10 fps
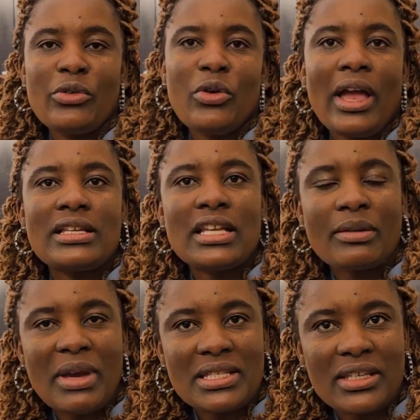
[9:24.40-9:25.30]
you know i
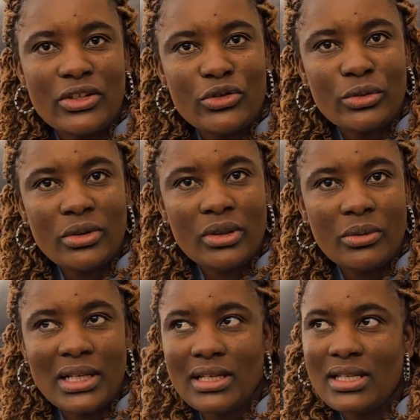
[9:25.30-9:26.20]
check my schedule
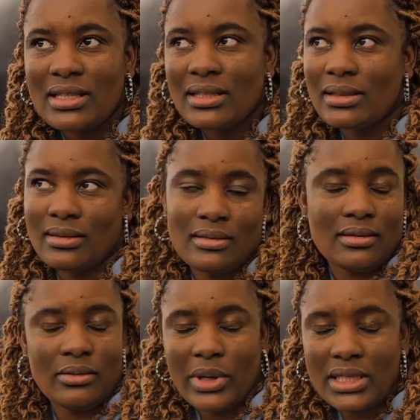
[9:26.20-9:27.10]
what needs
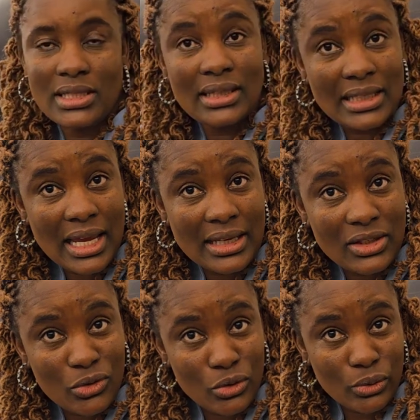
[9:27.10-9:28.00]
what is it that i
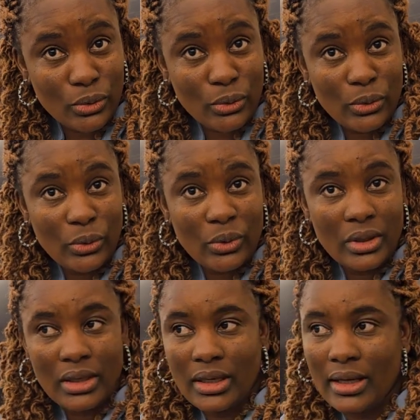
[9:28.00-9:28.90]
need to do
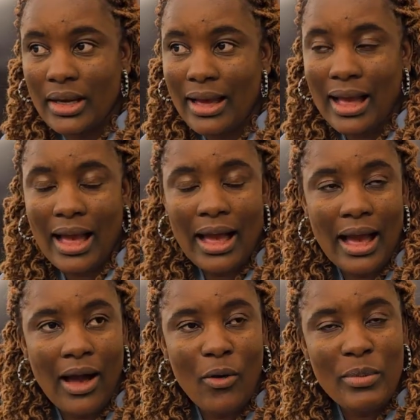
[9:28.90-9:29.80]
uh,
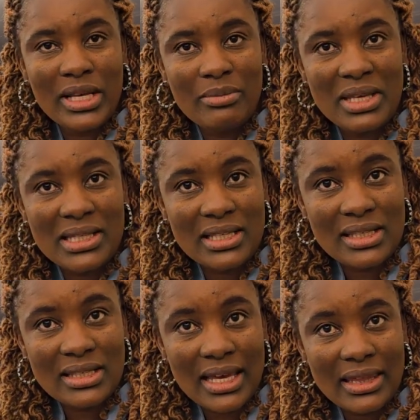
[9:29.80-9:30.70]
how many
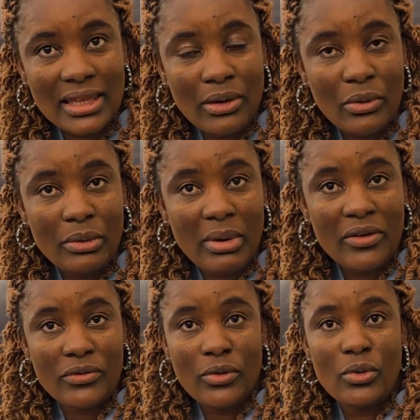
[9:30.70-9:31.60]
messages are there on
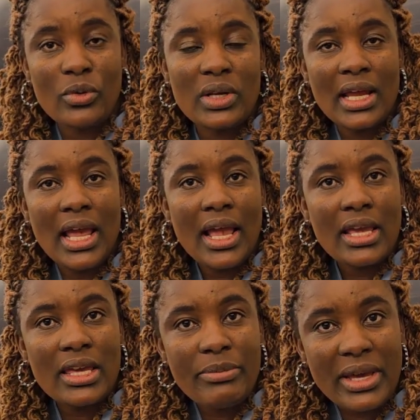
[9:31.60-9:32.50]
my phone
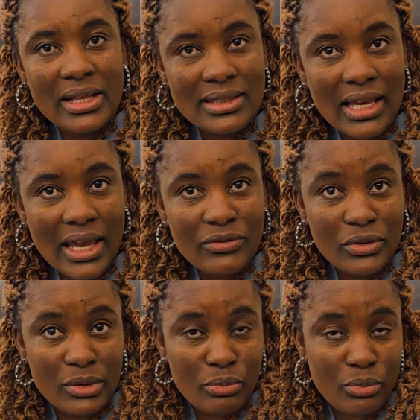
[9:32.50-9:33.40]
emails i have
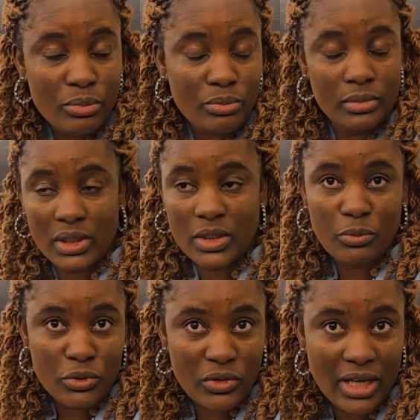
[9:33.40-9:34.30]
to
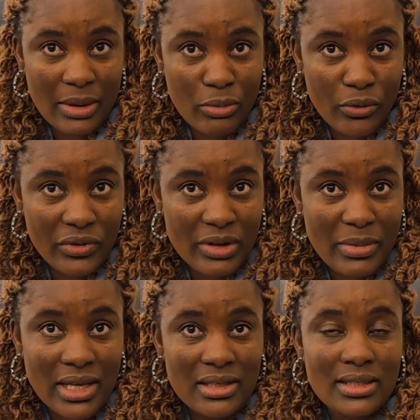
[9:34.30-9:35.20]
respond to a couple of
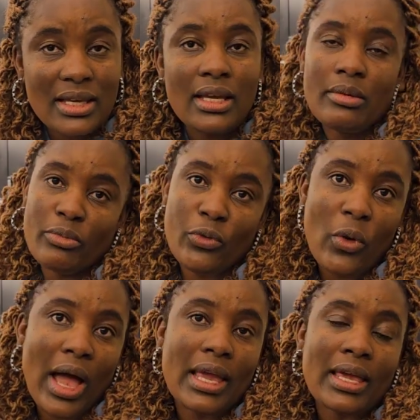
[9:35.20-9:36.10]
emails
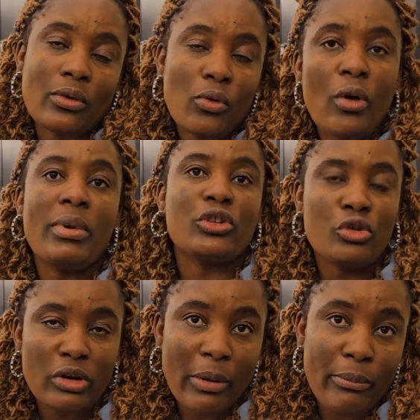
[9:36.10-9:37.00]
before I can go back
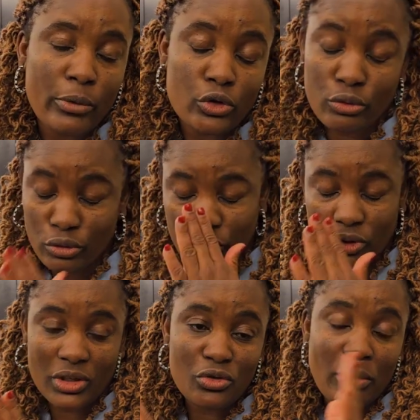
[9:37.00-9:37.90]
to, to,
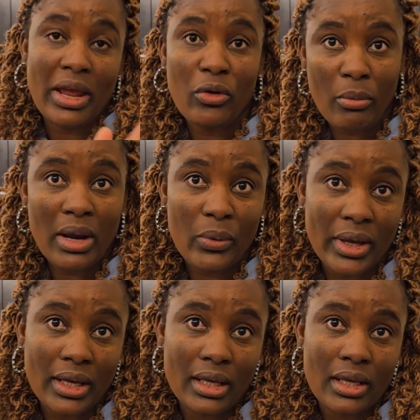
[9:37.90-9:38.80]
sorry, to my normal
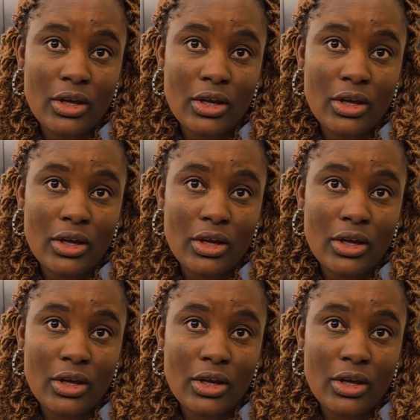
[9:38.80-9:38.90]
work.